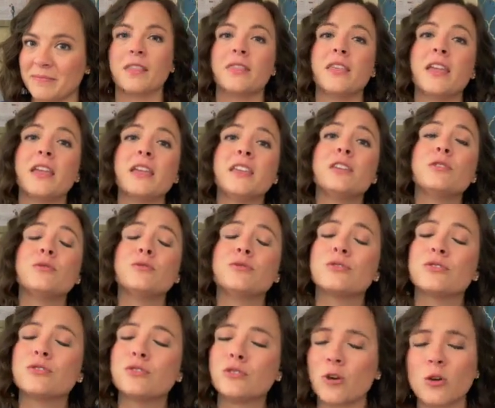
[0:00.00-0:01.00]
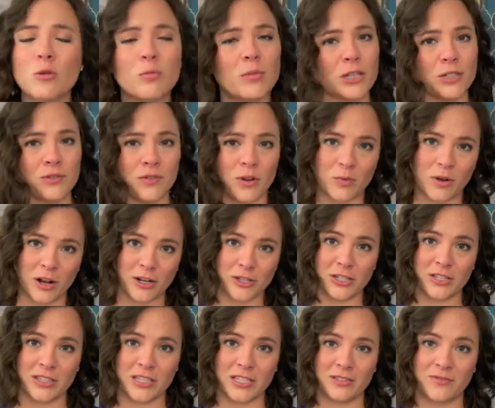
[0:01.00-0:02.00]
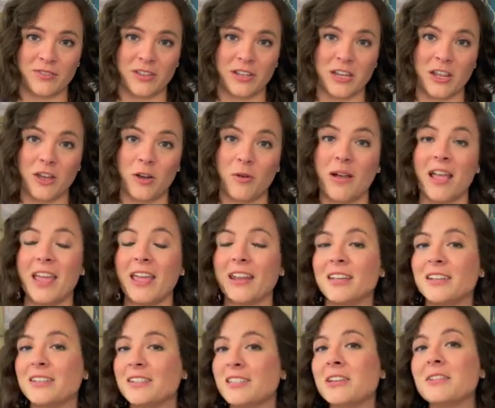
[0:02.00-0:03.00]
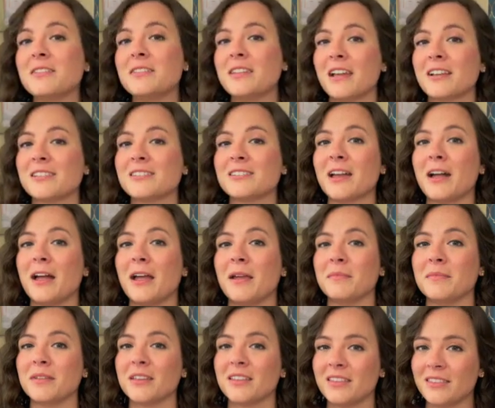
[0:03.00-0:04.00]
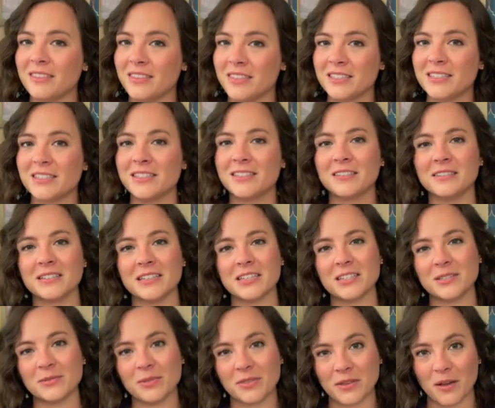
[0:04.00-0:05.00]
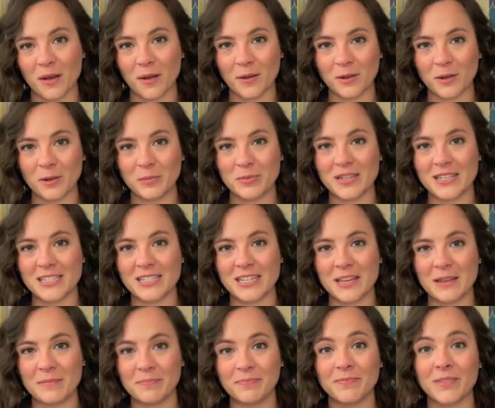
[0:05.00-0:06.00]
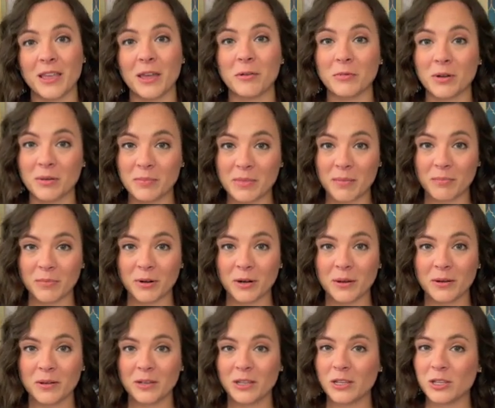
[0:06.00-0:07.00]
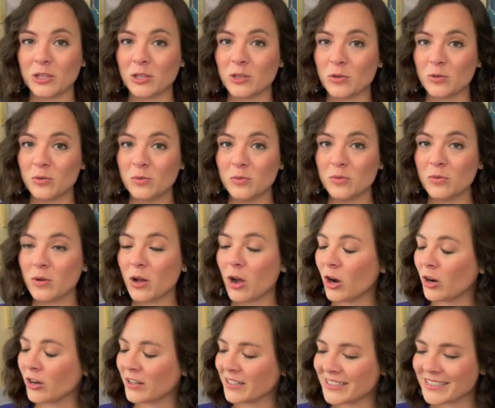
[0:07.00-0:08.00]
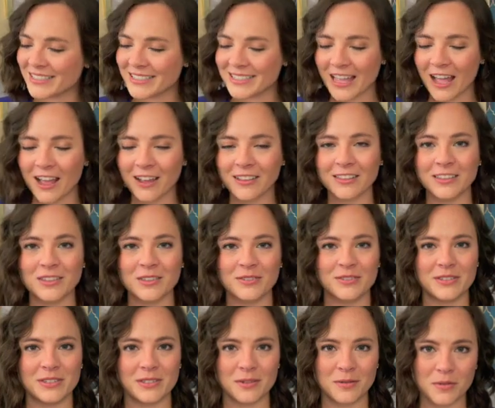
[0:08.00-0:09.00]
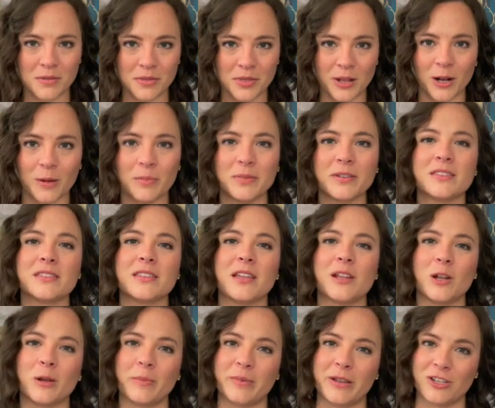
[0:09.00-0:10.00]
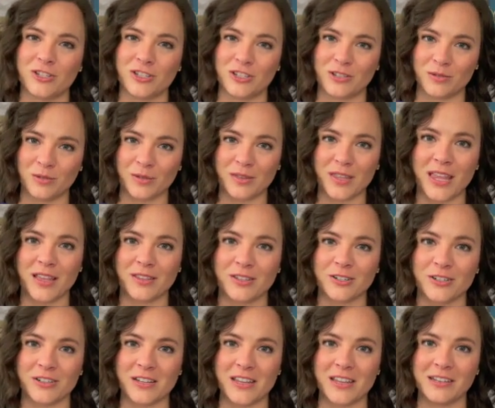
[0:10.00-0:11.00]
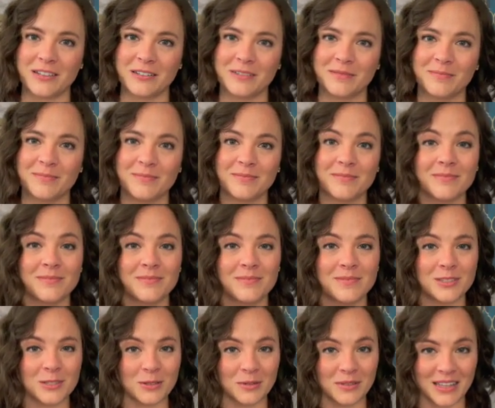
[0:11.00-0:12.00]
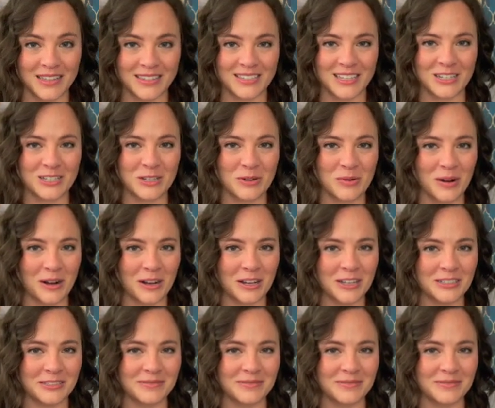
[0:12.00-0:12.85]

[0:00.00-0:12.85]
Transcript: Thank you so much for watching this video, and until next time, this is Elise with the OncoPT. And remember, you are exactly the physical therapist that your patients with cancer need. So let's get to work.